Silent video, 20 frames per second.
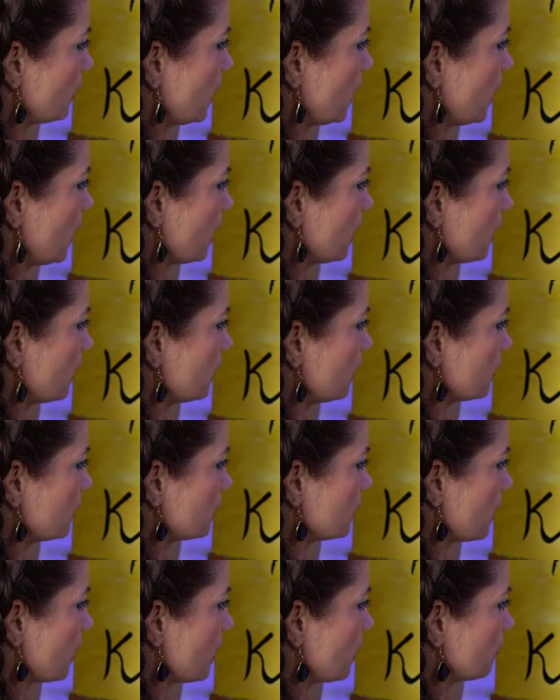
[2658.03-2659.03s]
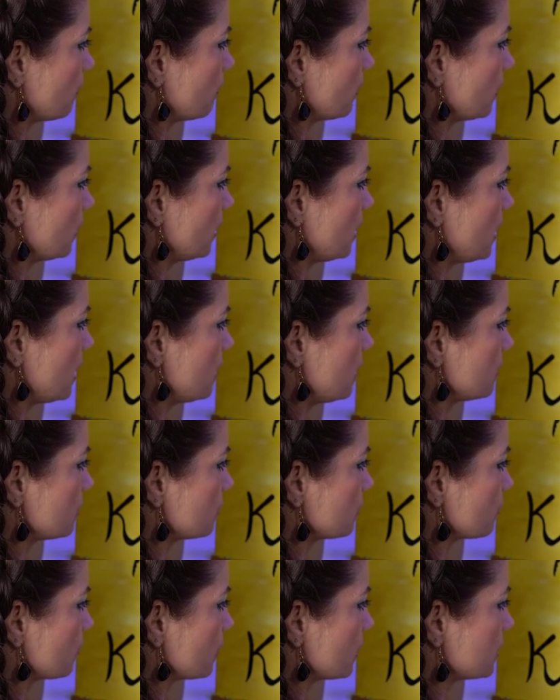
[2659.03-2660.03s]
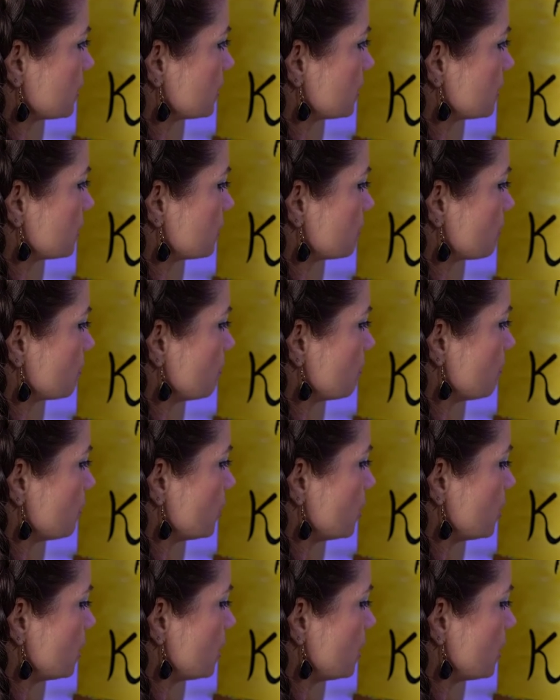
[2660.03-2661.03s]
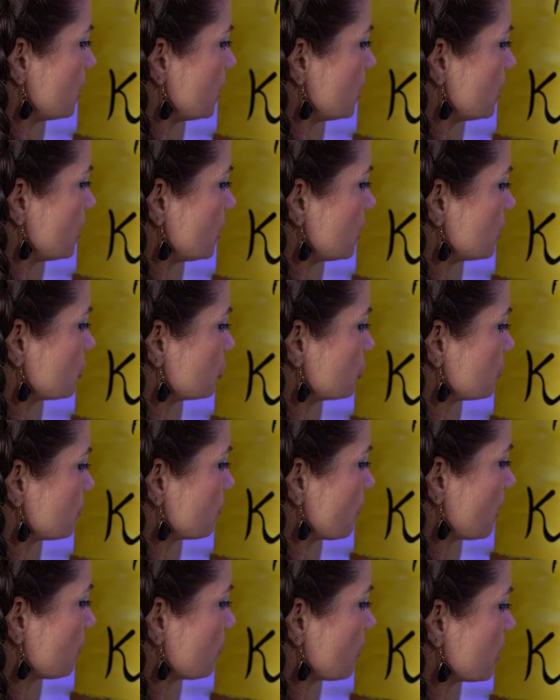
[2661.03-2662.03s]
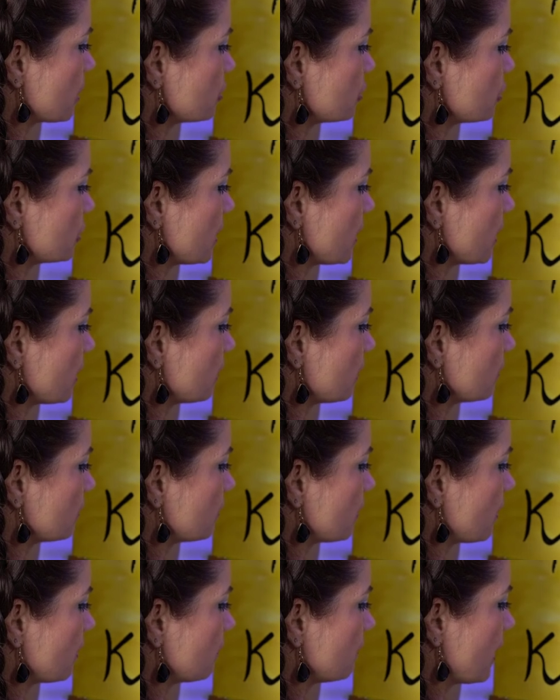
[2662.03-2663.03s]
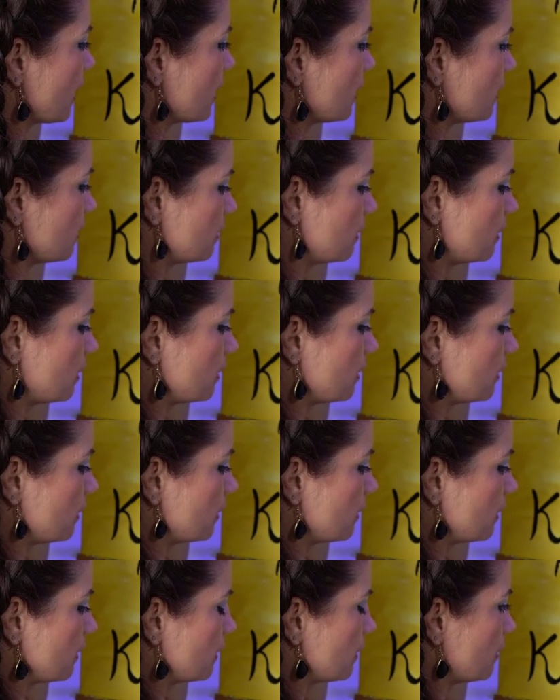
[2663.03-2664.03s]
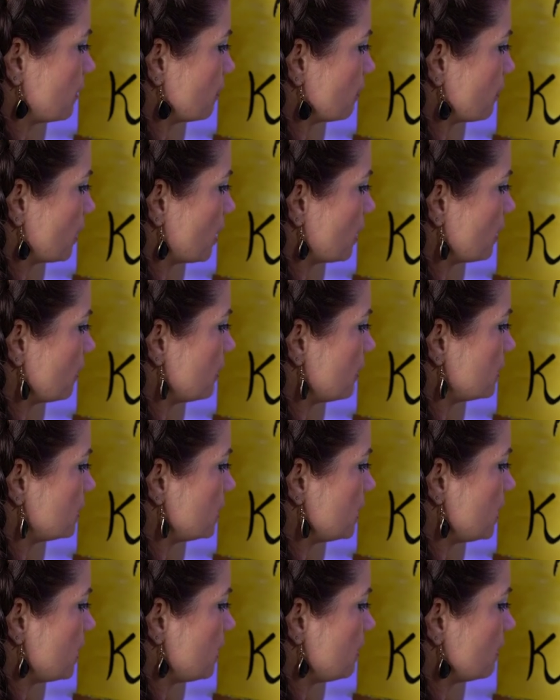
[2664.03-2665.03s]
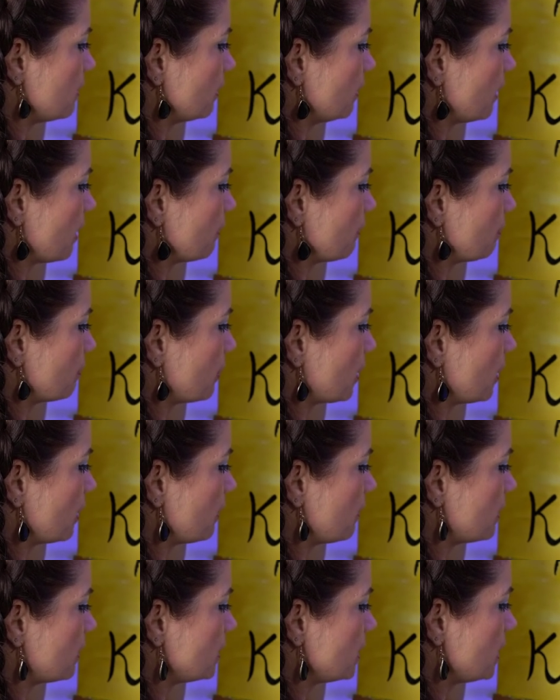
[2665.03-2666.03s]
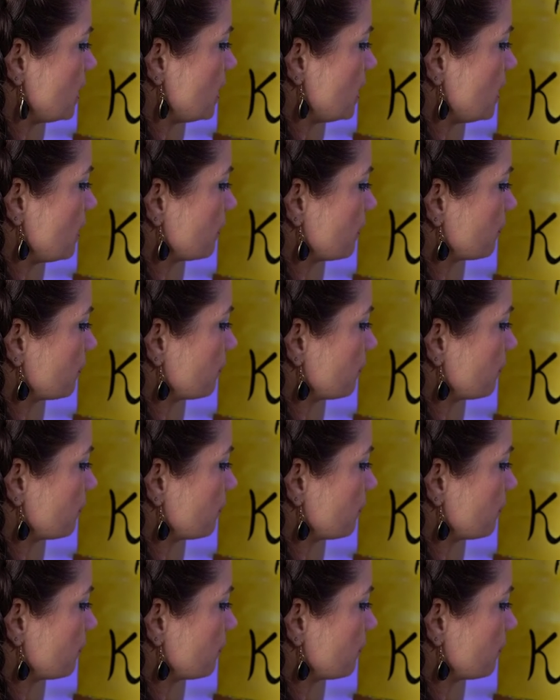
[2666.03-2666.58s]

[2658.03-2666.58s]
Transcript: And I really sort of smushed my brush down on that part of the D, the left part of the D.